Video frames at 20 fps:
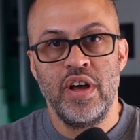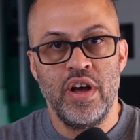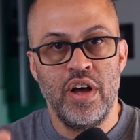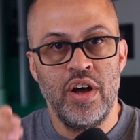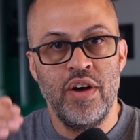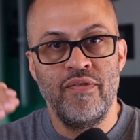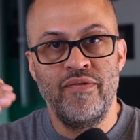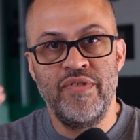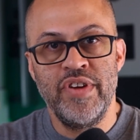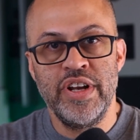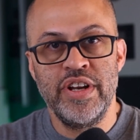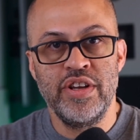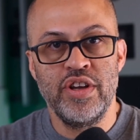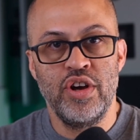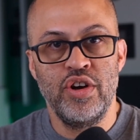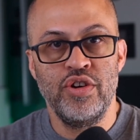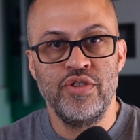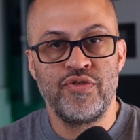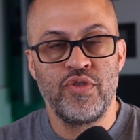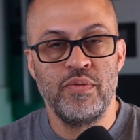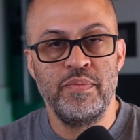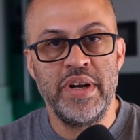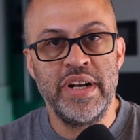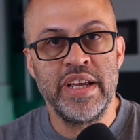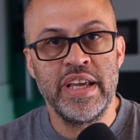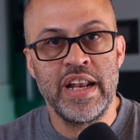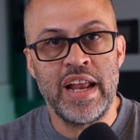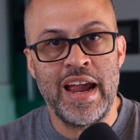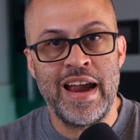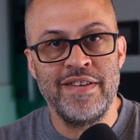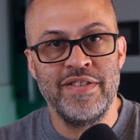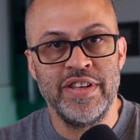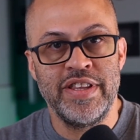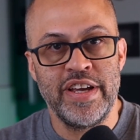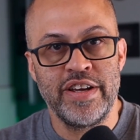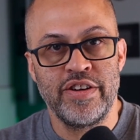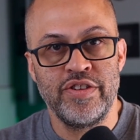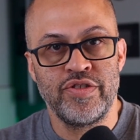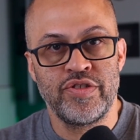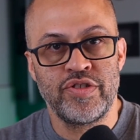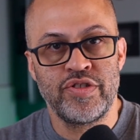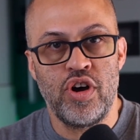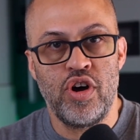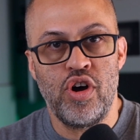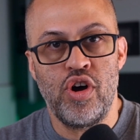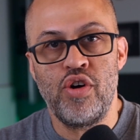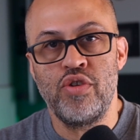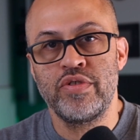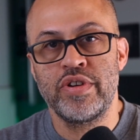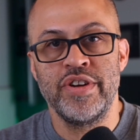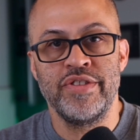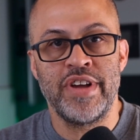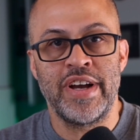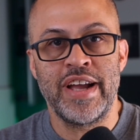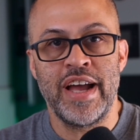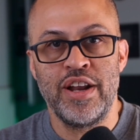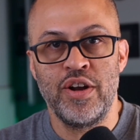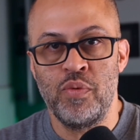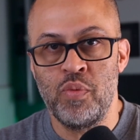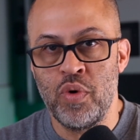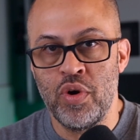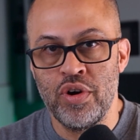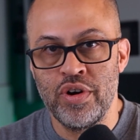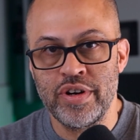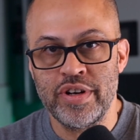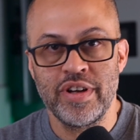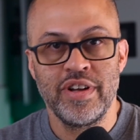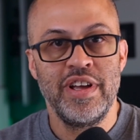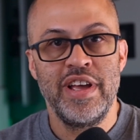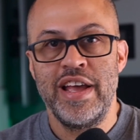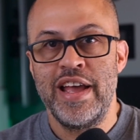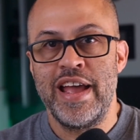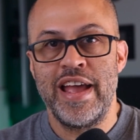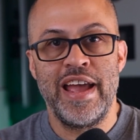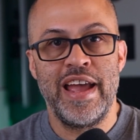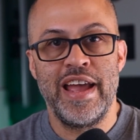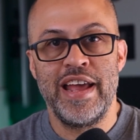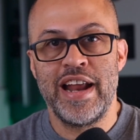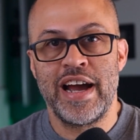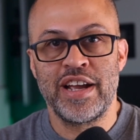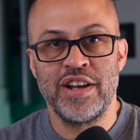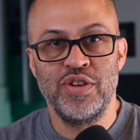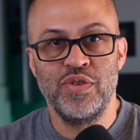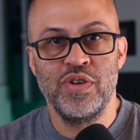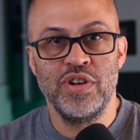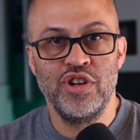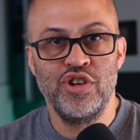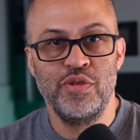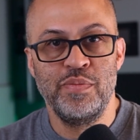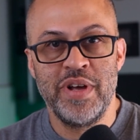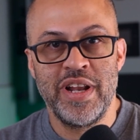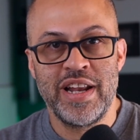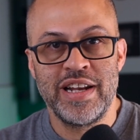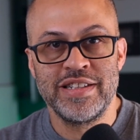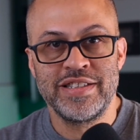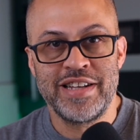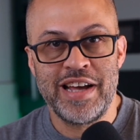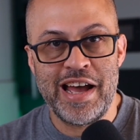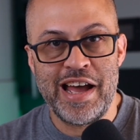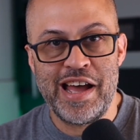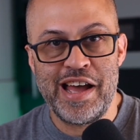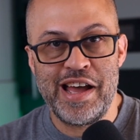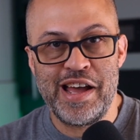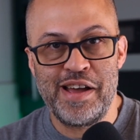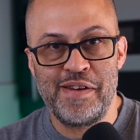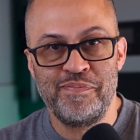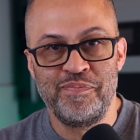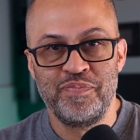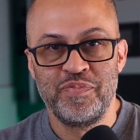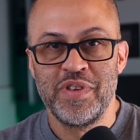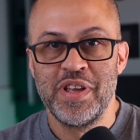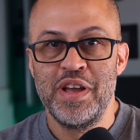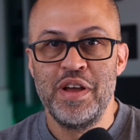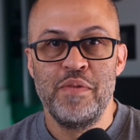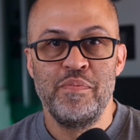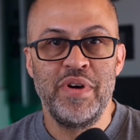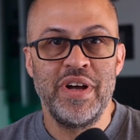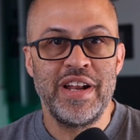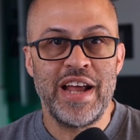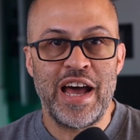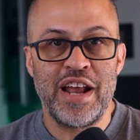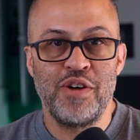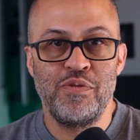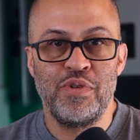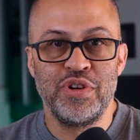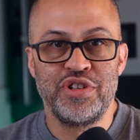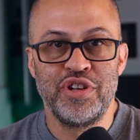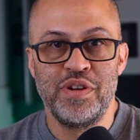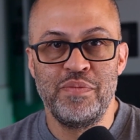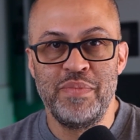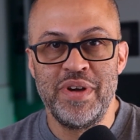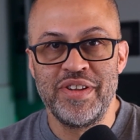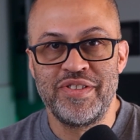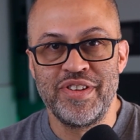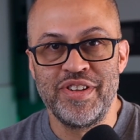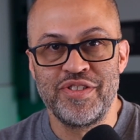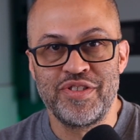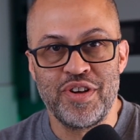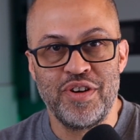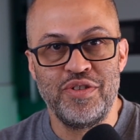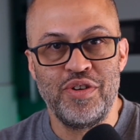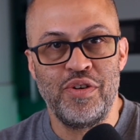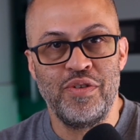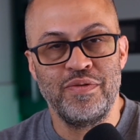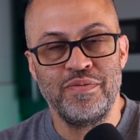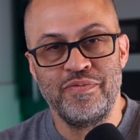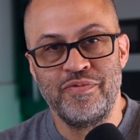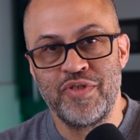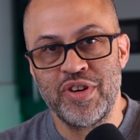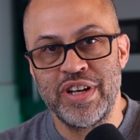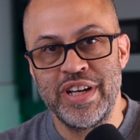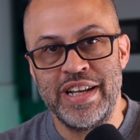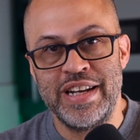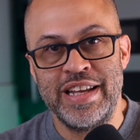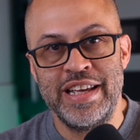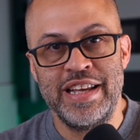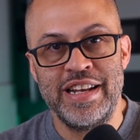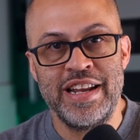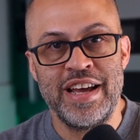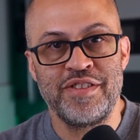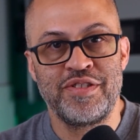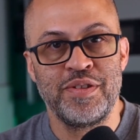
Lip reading: of videos for me to get everything installed, because I got to work and I can do a little bit at a time. But I don't want you to miss it, so don't forget to hit that